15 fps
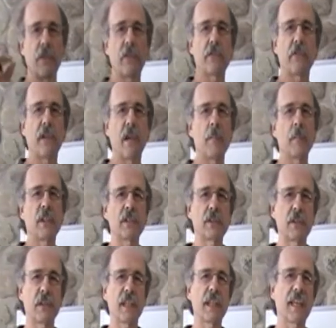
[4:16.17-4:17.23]
this tape
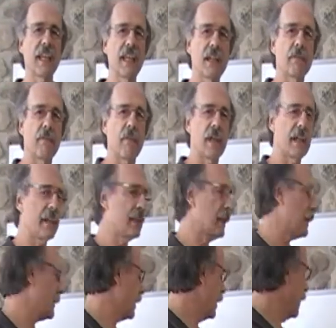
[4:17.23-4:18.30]
measure, and he can't find
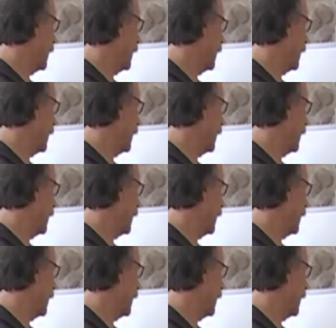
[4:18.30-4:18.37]
it.